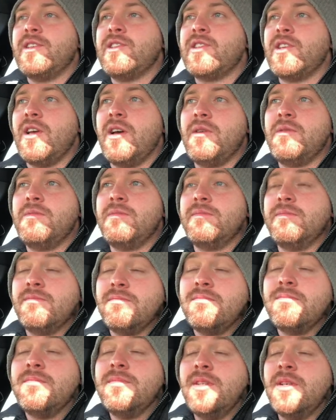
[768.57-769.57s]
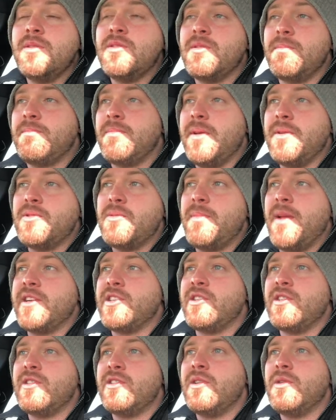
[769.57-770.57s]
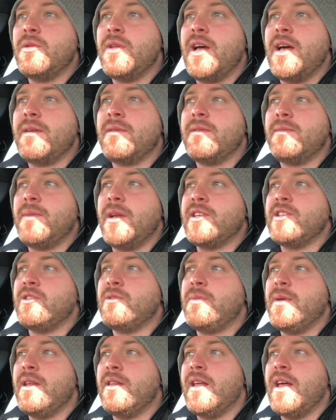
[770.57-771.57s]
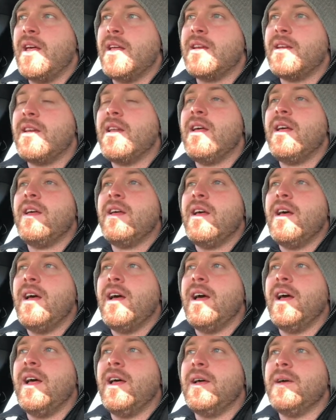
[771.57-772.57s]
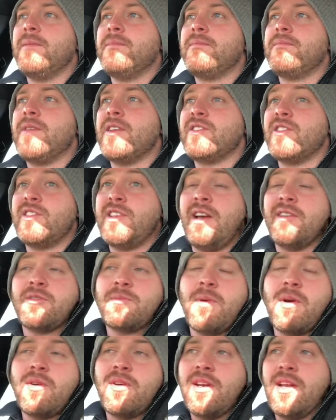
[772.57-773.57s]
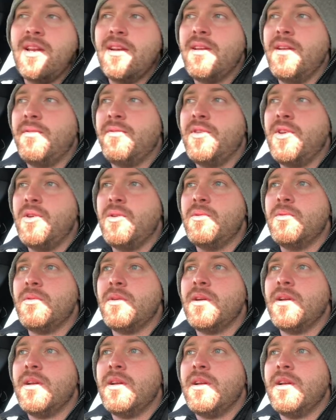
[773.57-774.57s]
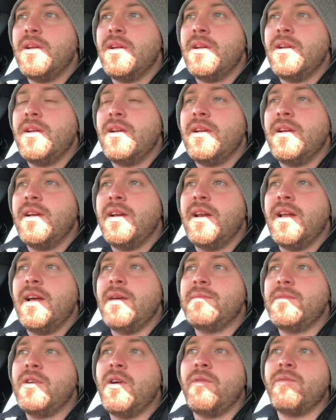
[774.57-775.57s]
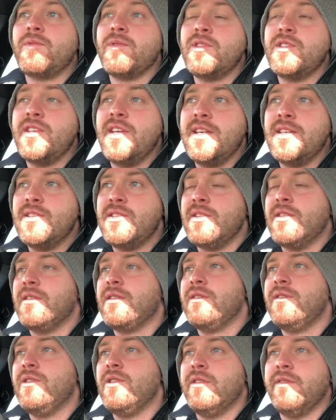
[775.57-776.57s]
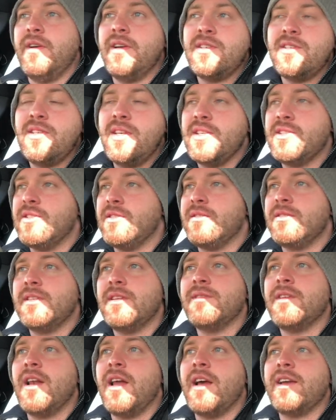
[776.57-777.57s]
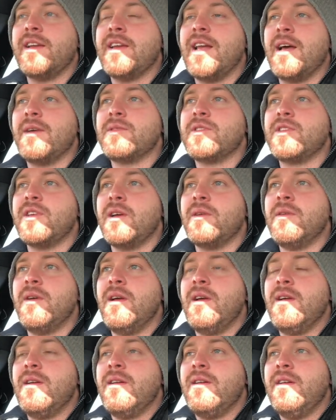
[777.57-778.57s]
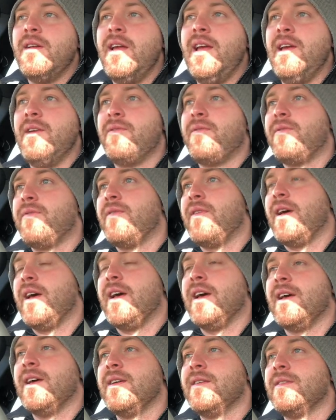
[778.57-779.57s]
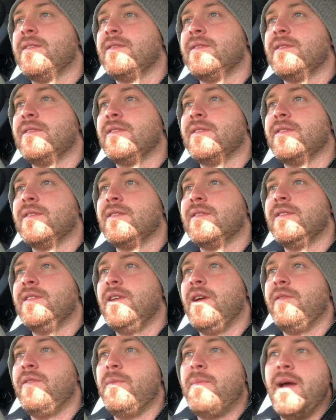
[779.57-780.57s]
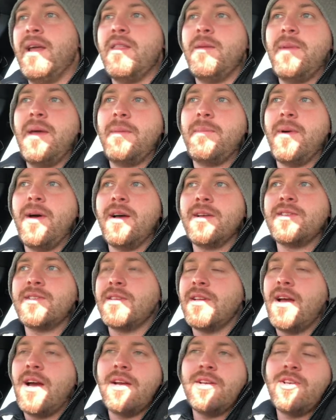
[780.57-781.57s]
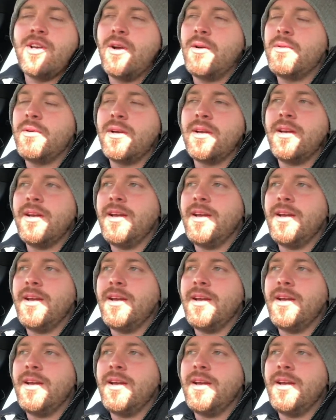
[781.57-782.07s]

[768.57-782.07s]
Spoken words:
So it was a pleasure to do that. A pleasure to be there. As I say, I've spoken at a few conferences and universities and the like now. So if if you're paying the big bucks, I joke.